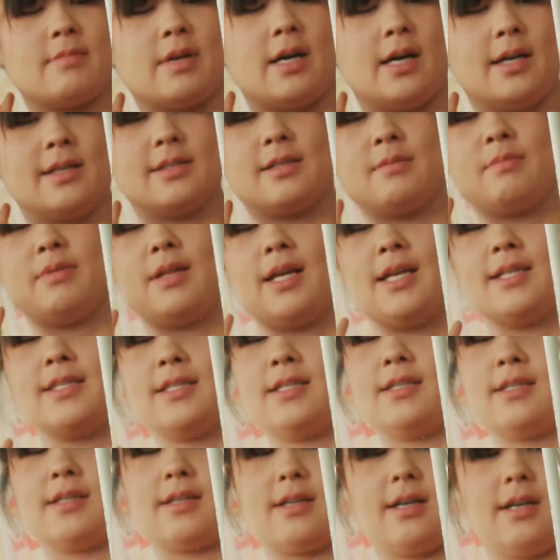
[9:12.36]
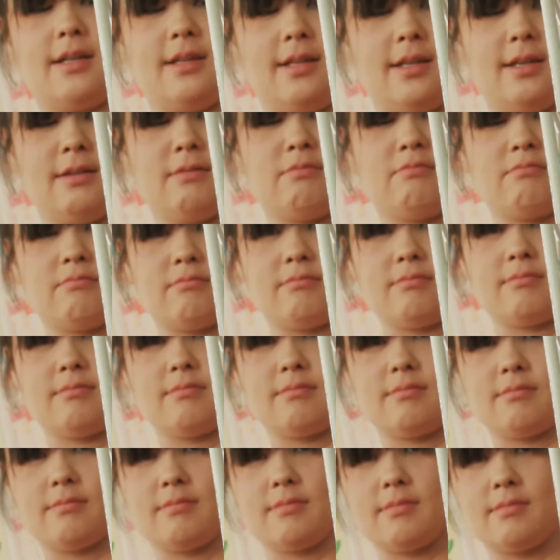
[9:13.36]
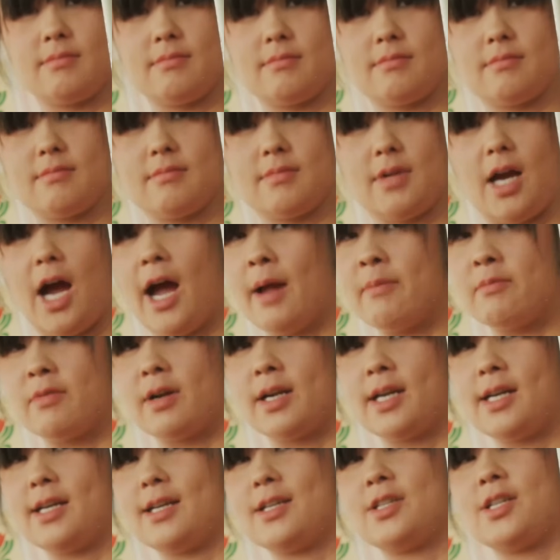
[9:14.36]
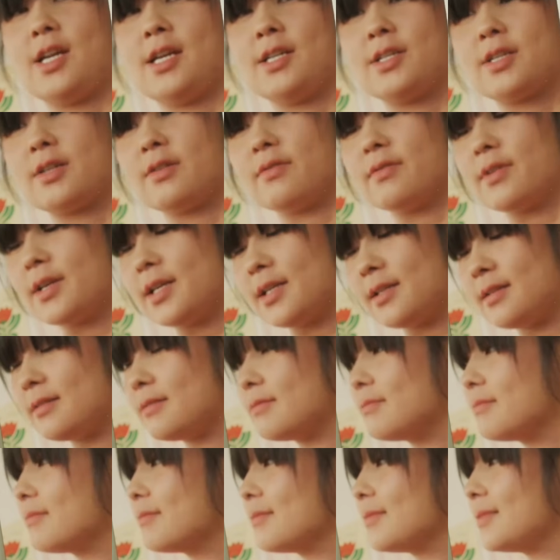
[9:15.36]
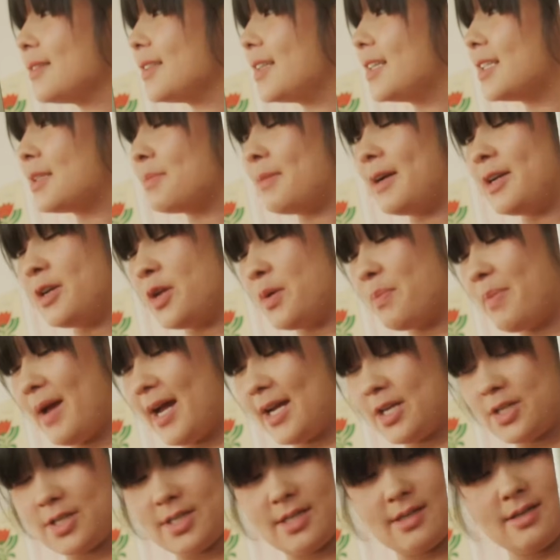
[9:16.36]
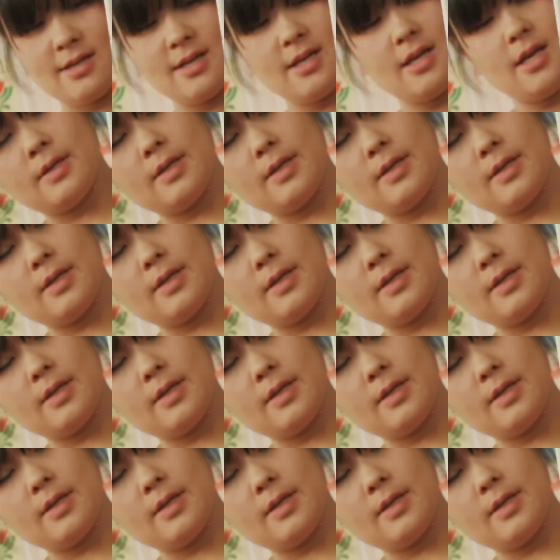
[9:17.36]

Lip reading: art supplies into color? I'm ready to change careers. It's my new passion.